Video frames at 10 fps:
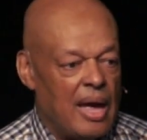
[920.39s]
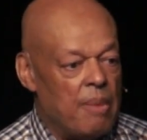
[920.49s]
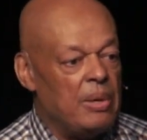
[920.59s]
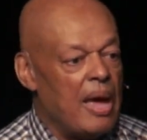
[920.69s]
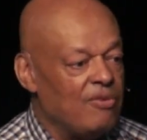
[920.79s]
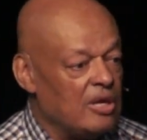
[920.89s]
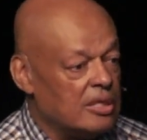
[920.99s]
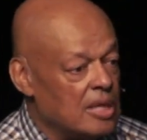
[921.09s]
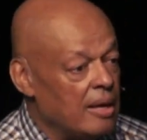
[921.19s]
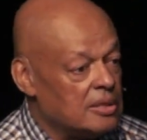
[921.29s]
How many have you
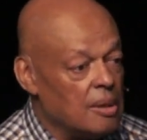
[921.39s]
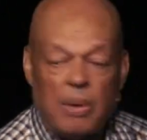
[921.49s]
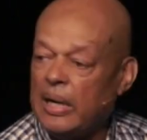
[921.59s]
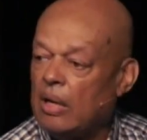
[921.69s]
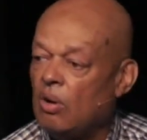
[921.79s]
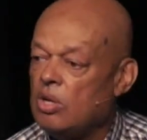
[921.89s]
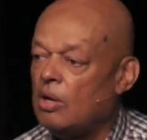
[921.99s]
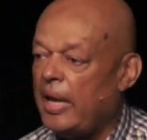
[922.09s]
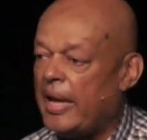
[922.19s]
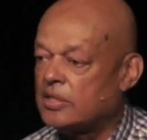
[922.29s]
decided somebody get on
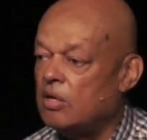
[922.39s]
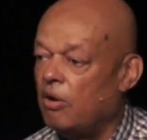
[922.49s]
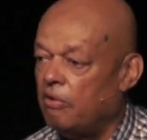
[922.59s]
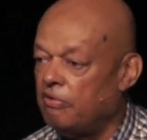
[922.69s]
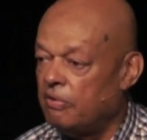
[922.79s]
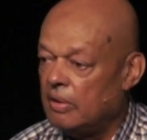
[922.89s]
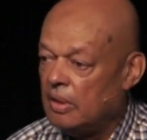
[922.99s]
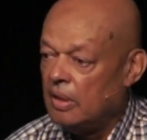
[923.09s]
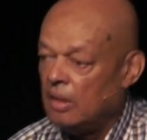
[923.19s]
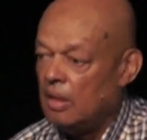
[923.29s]
your last nerve?
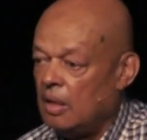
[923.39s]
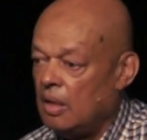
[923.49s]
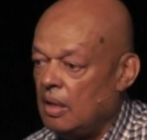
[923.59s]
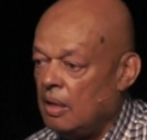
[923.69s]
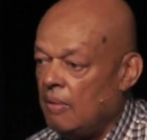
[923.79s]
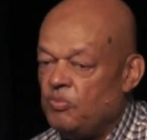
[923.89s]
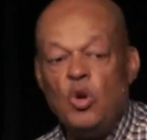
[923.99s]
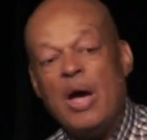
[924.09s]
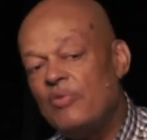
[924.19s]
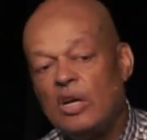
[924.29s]

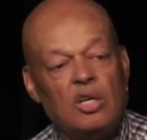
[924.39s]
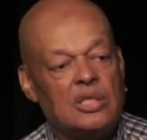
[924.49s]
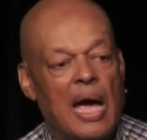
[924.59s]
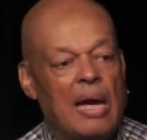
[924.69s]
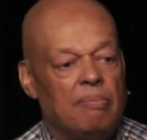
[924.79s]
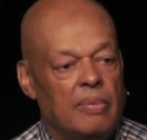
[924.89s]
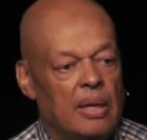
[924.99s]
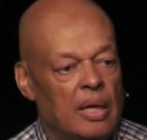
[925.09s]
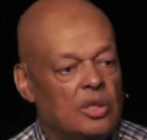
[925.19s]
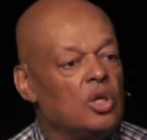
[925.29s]
You're having a good time
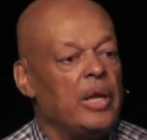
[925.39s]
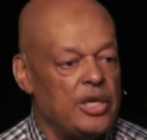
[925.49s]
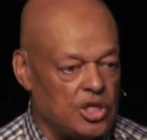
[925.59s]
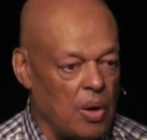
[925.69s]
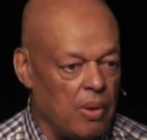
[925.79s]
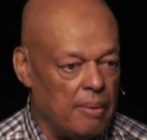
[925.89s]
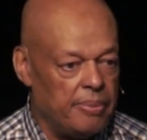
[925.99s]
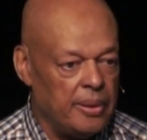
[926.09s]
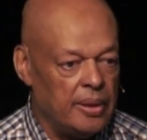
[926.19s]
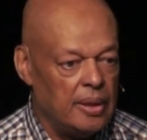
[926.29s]
until they show up.
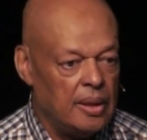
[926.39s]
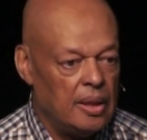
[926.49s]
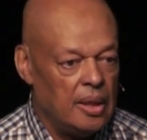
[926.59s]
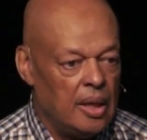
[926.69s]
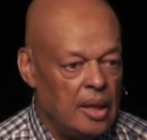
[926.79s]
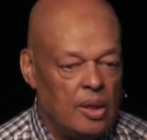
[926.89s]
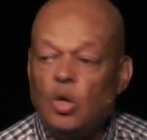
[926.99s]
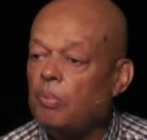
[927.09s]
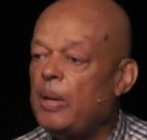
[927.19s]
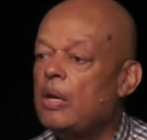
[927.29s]

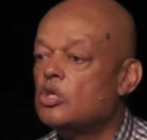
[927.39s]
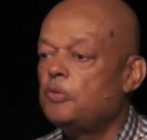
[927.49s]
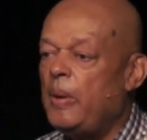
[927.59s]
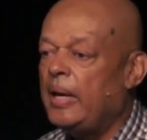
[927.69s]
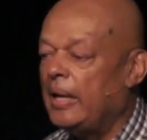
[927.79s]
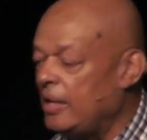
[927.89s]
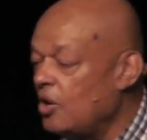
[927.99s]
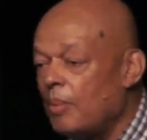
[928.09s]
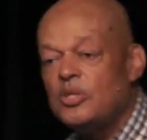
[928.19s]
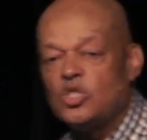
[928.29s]
You could be here speaking
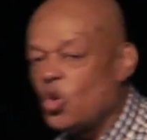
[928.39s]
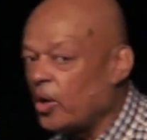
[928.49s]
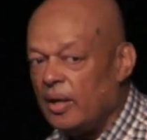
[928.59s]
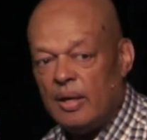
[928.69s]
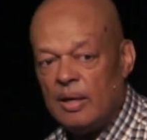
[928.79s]
and, I'm just talking.